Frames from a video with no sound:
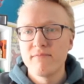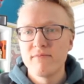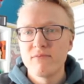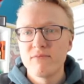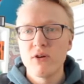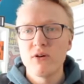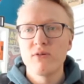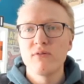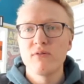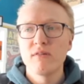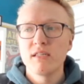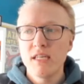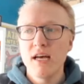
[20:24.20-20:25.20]
So
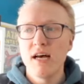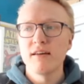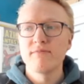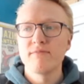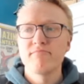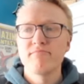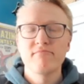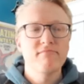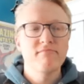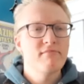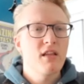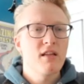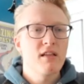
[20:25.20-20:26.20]
yeah,
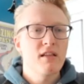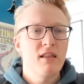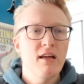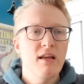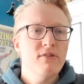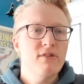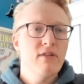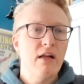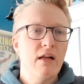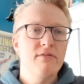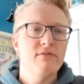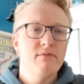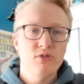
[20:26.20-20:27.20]
love what you
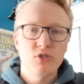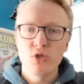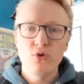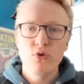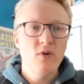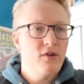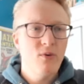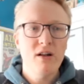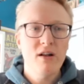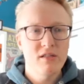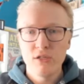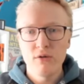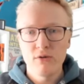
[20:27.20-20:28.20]
love, do what you want to
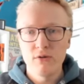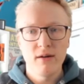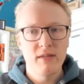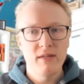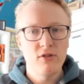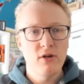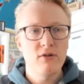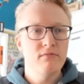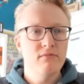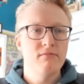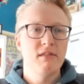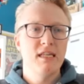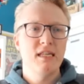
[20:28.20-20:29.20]
do. I mean, don't
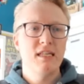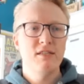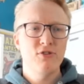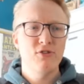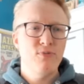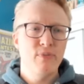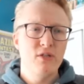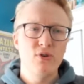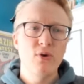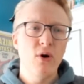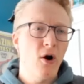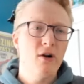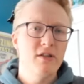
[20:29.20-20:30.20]
be too
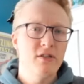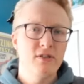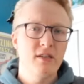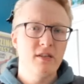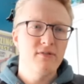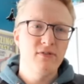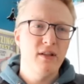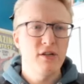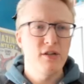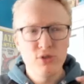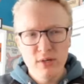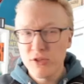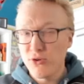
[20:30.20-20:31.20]
hard on yourself for
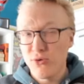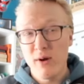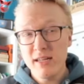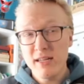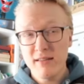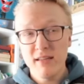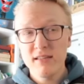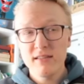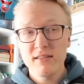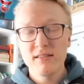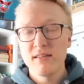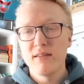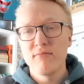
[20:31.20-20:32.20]
doing the right
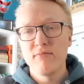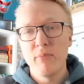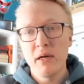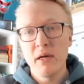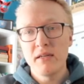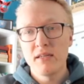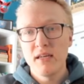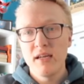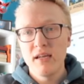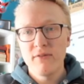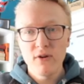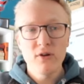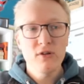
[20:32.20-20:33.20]
things, but
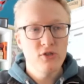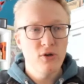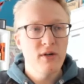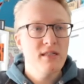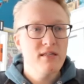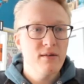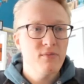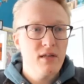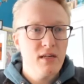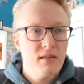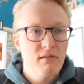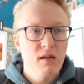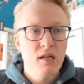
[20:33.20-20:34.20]
if you're enjoying
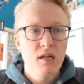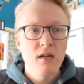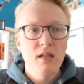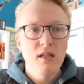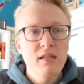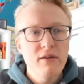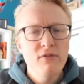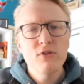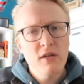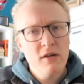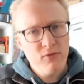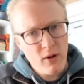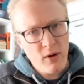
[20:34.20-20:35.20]
something, leave
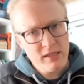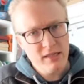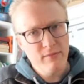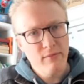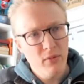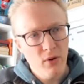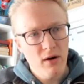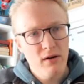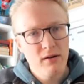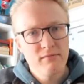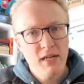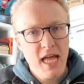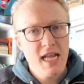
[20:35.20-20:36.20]
yourself wanting more.
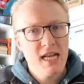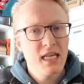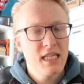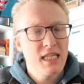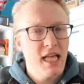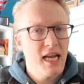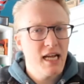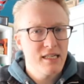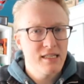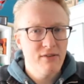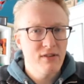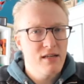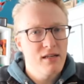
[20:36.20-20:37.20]
End that
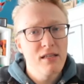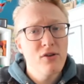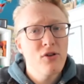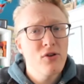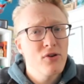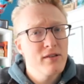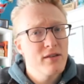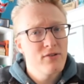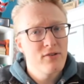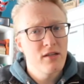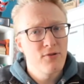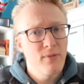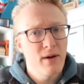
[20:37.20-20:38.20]
activity a little earlier
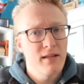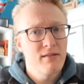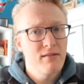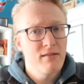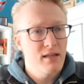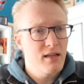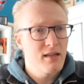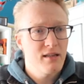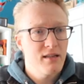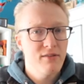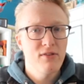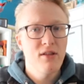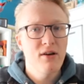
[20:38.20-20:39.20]
than you might think,
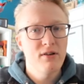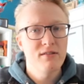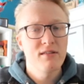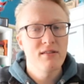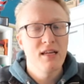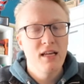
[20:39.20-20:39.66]
even though it's,